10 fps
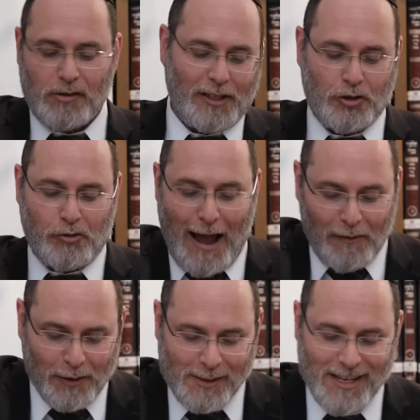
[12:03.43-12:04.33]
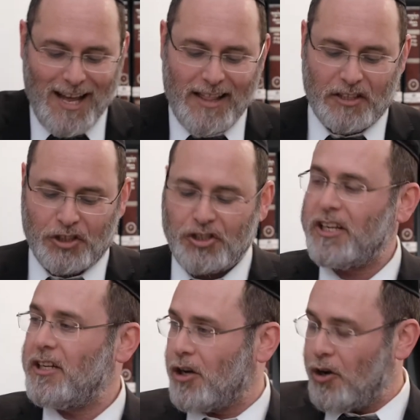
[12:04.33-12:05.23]
10 travels that the
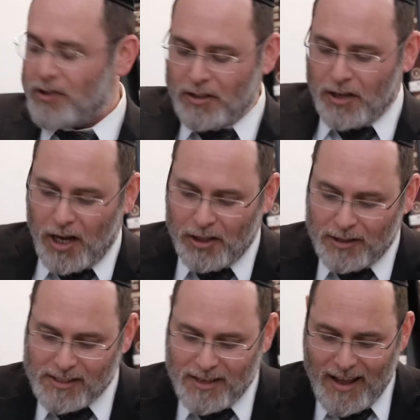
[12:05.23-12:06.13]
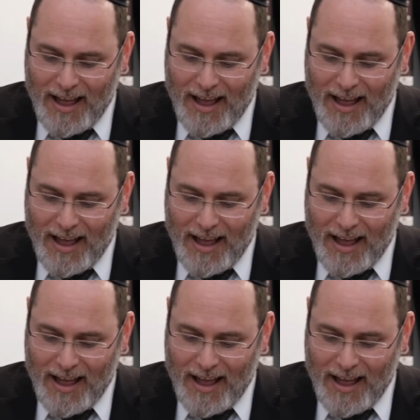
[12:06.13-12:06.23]
Shechina goes into Galus,